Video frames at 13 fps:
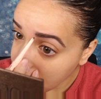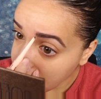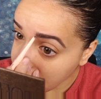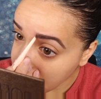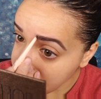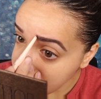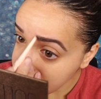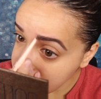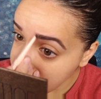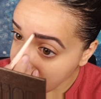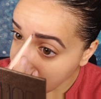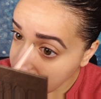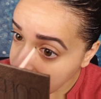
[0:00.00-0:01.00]
Yeah, that's
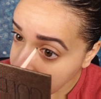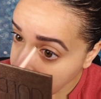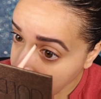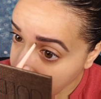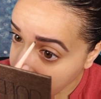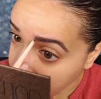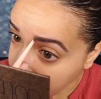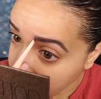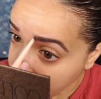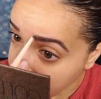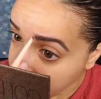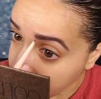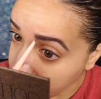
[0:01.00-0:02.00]
exactly why I
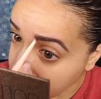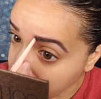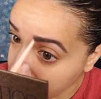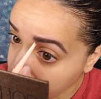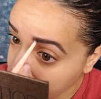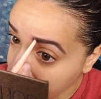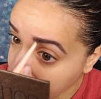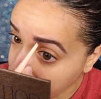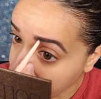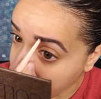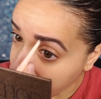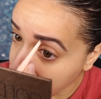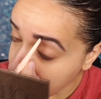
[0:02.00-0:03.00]
don't do
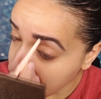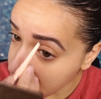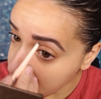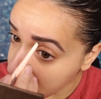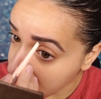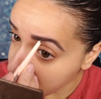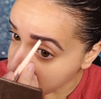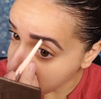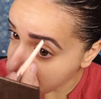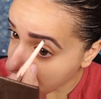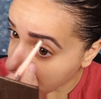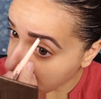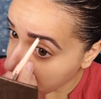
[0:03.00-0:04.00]
the
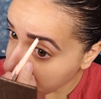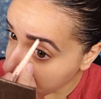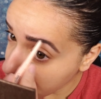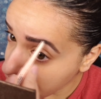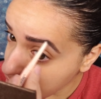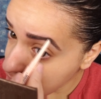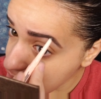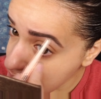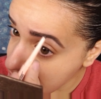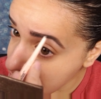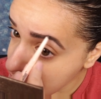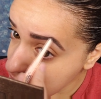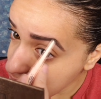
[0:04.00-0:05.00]
gel
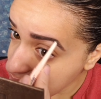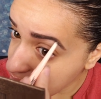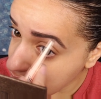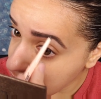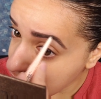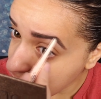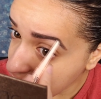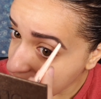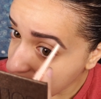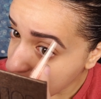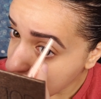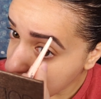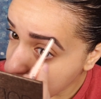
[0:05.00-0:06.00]
first,
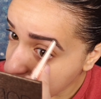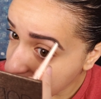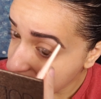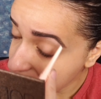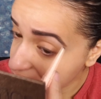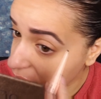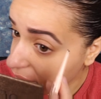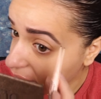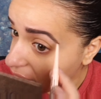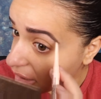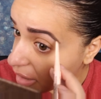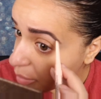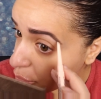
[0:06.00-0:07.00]
so I
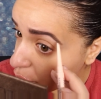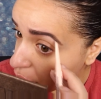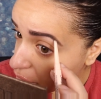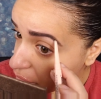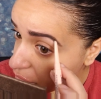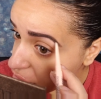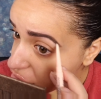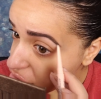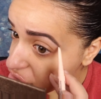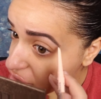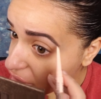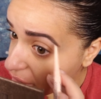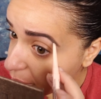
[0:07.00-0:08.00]
can get more of a
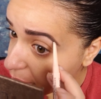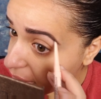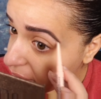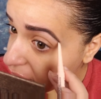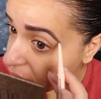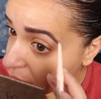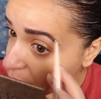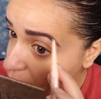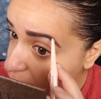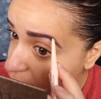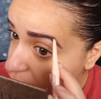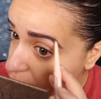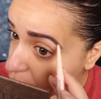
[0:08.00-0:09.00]
shape down
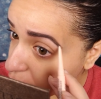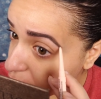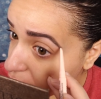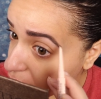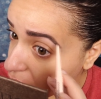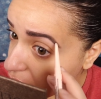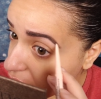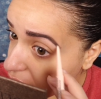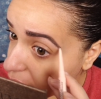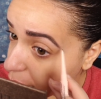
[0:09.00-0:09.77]
before I